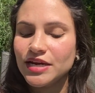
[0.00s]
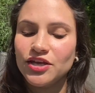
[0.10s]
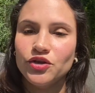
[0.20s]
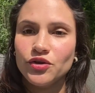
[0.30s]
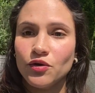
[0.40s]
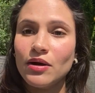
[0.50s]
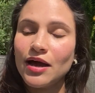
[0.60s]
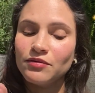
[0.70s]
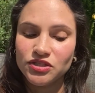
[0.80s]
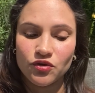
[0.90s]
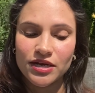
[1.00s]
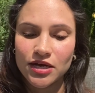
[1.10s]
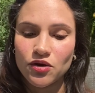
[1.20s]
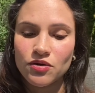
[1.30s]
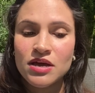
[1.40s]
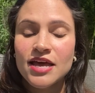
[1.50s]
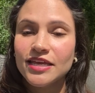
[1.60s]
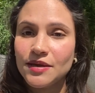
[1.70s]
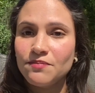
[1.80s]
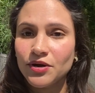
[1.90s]
you know I was gonna go
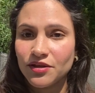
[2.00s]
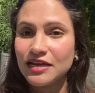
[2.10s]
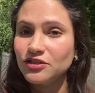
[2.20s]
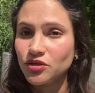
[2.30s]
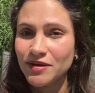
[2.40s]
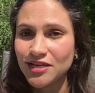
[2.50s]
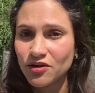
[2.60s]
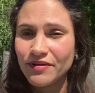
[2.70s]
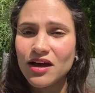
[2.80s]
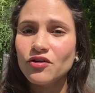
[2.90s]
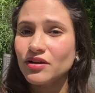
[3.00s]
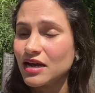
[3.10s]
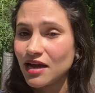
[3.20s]
give birth in Tomajerova or